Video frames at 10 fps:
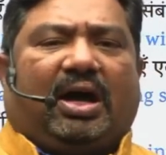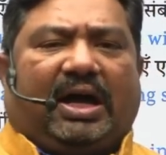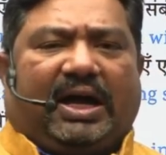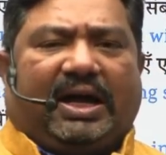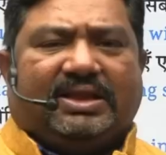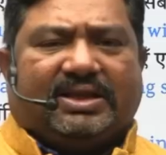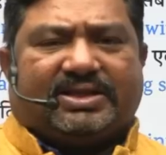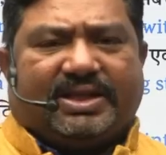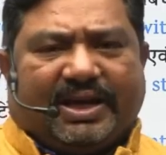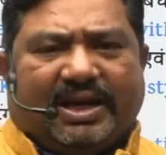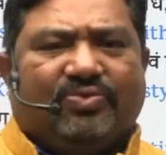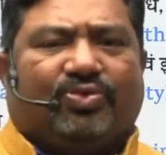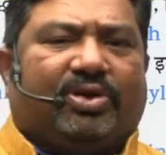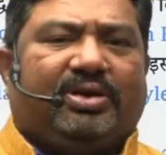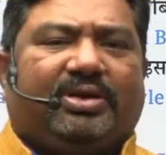and the second
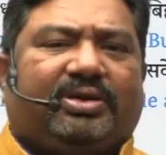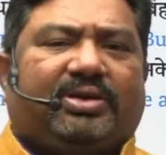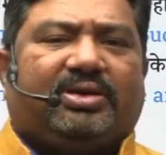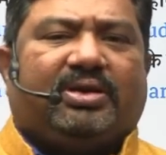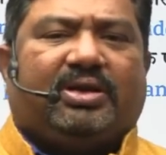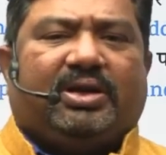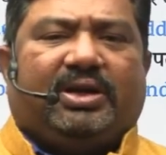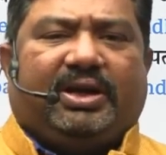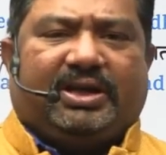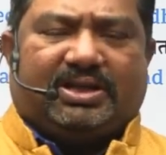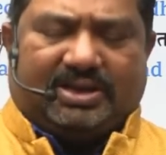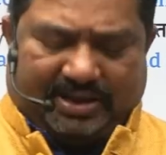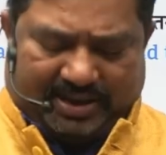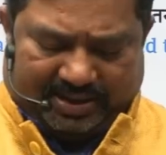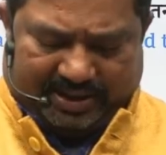one is
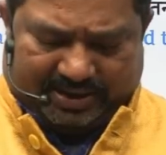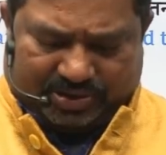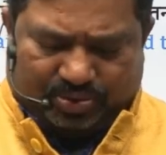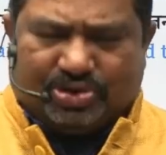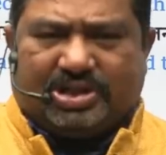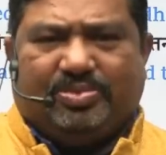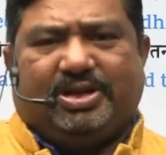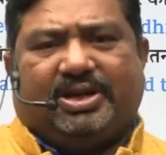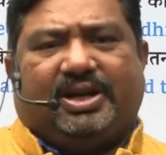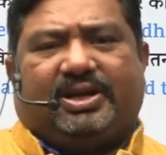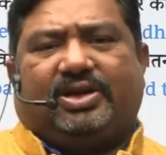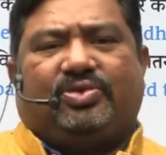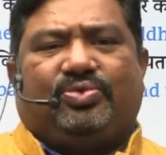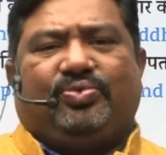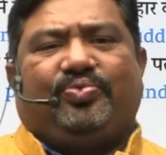exclusively related
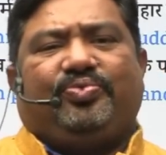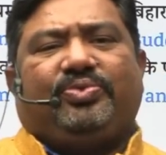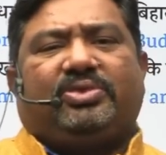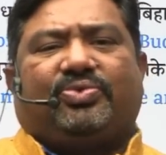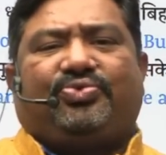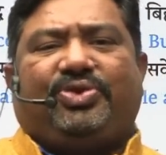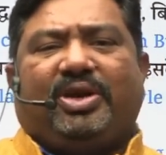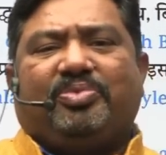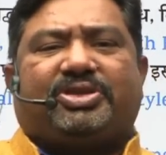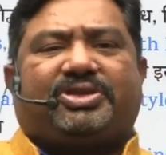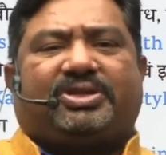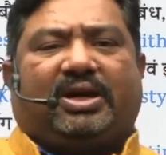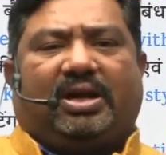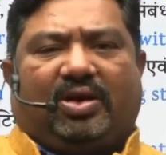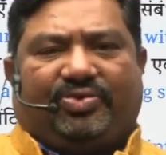to the freedom
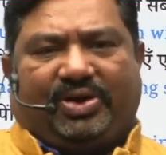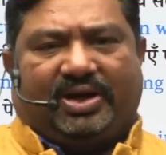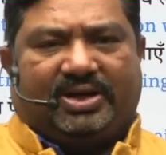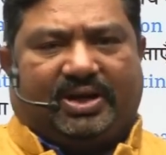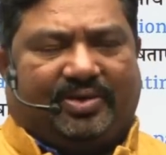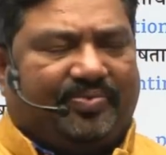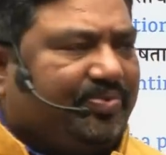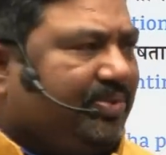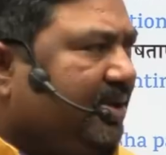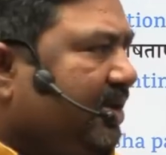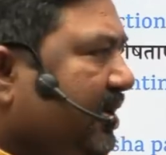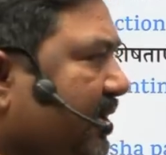struggle of India. Dear